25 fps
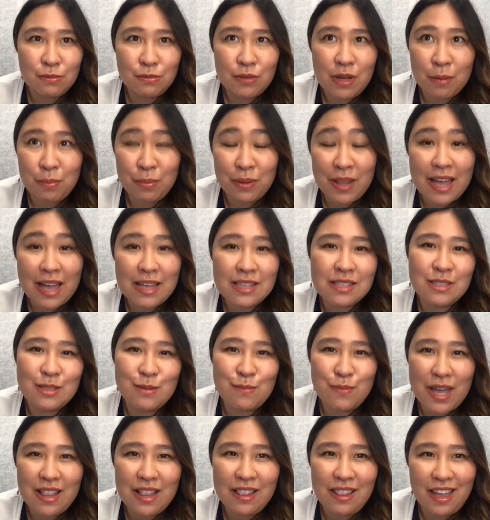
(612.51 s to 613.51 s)
applies to
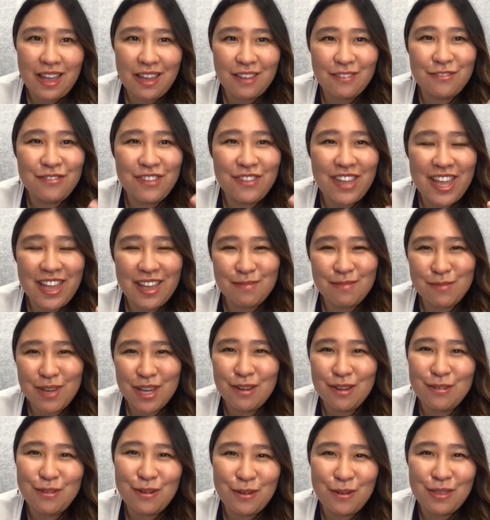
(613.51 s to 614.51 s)
my life and my
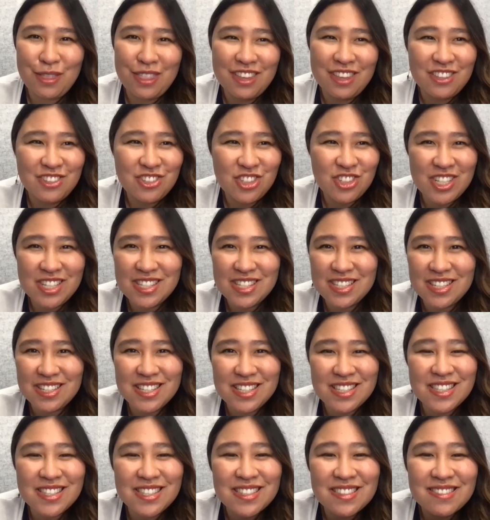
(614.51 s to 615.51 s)
growth in
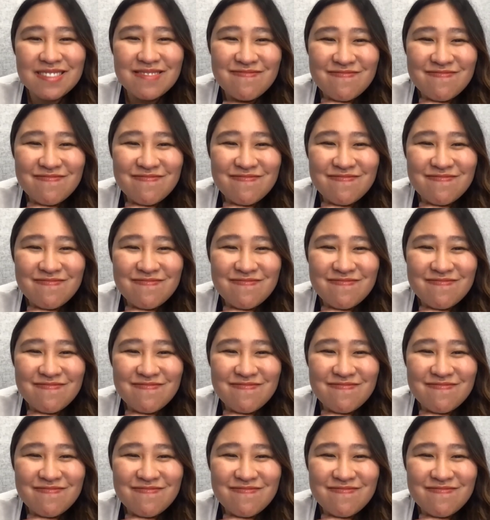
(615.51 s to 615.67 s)
Jesus.